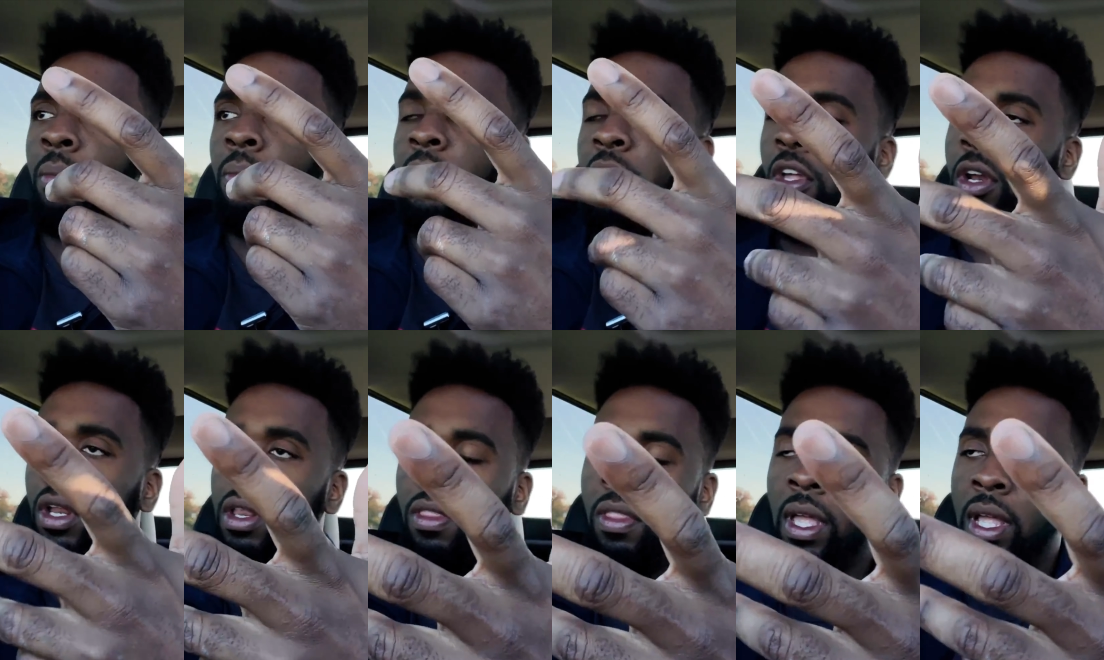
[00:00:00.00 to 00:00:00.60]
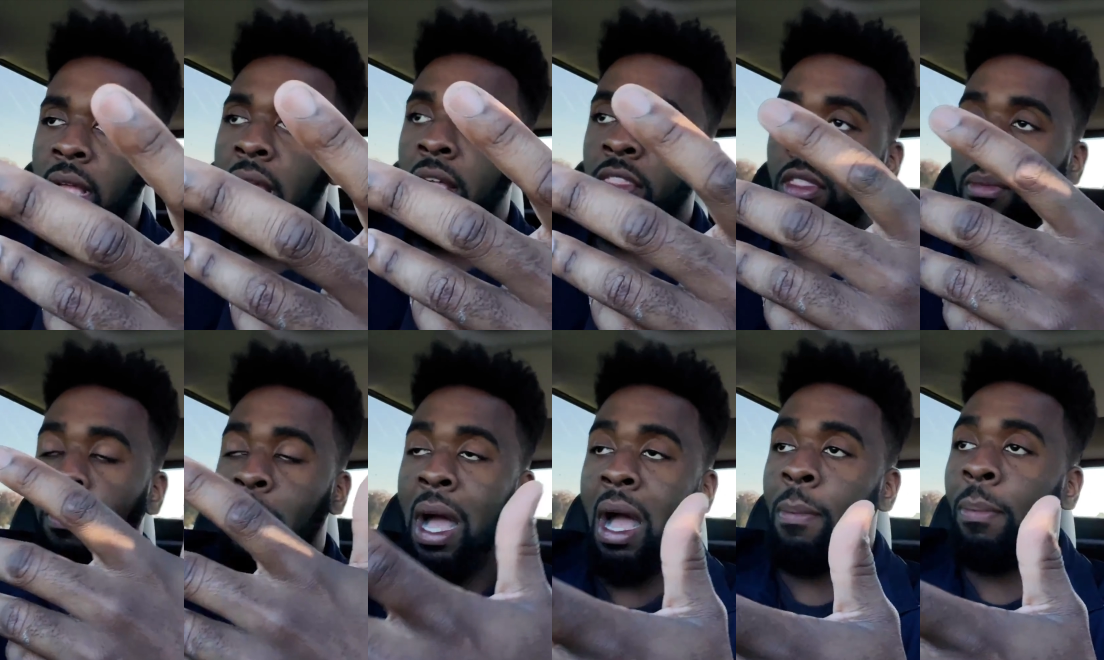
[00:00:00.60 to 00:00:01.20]
They got the
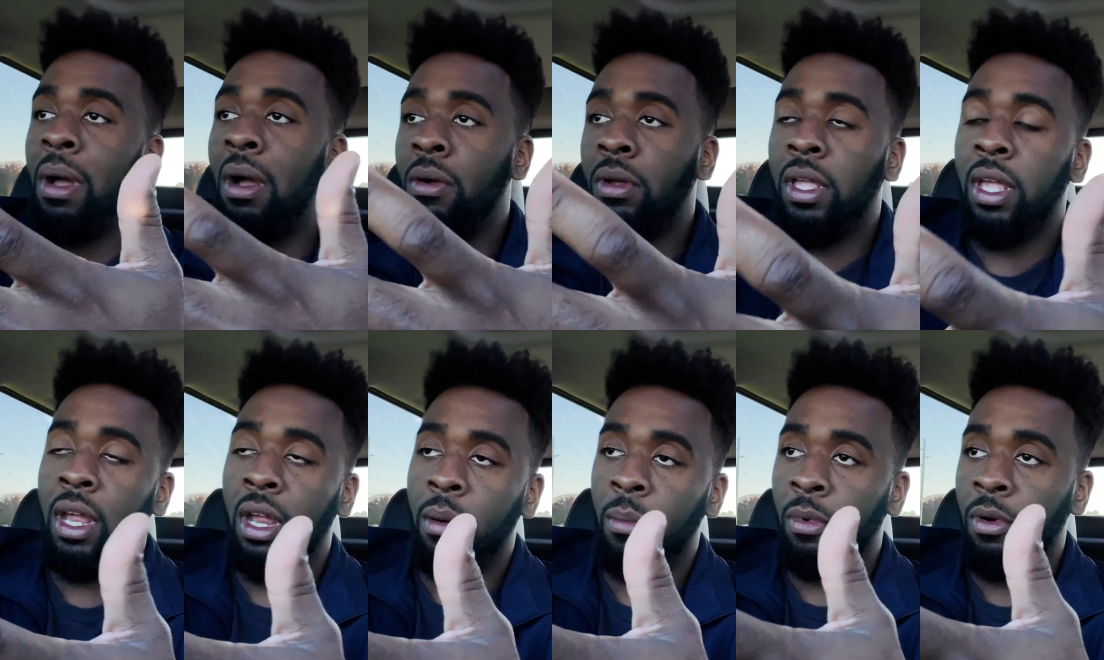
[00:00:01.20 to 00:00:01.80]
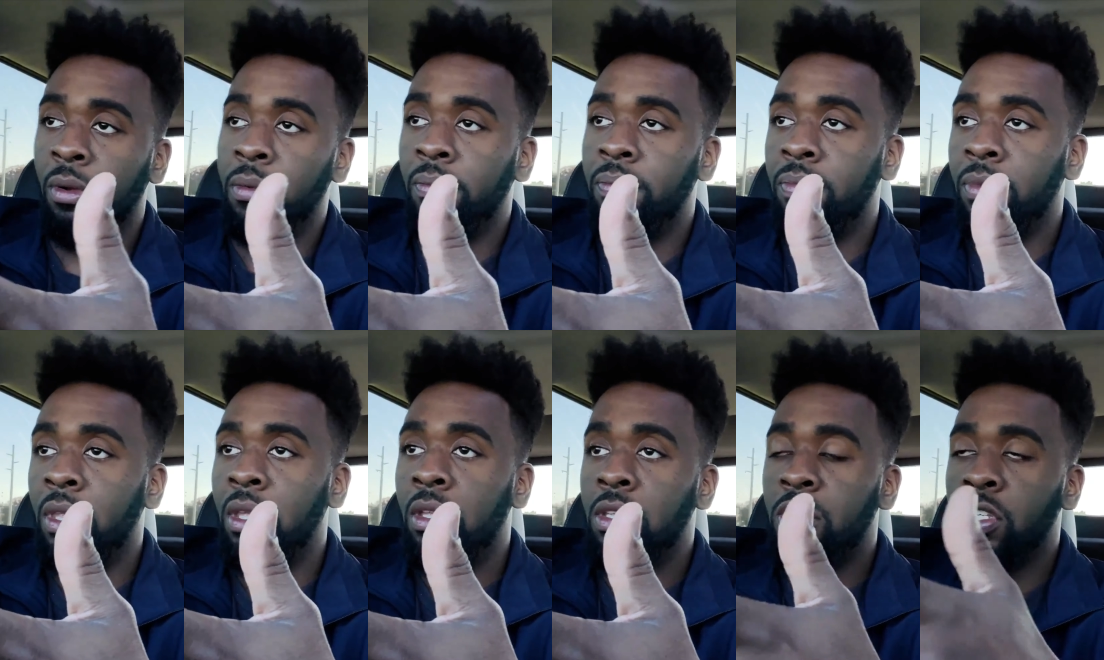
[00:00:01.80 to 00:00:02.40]
pop-out camera,
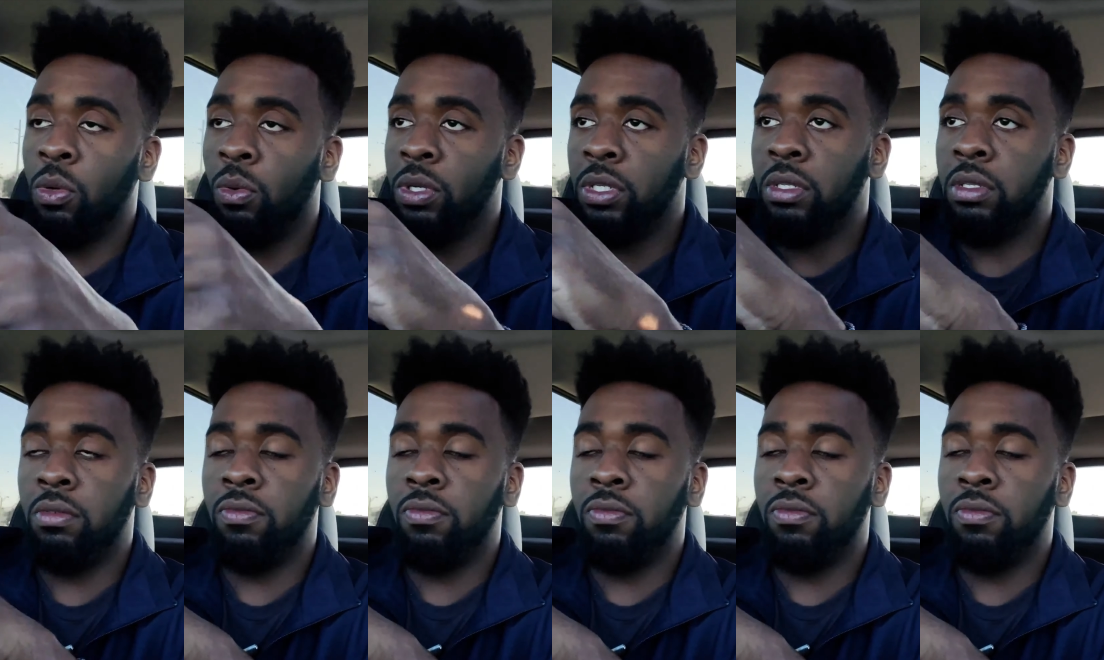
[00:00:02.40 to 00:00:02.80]
so it's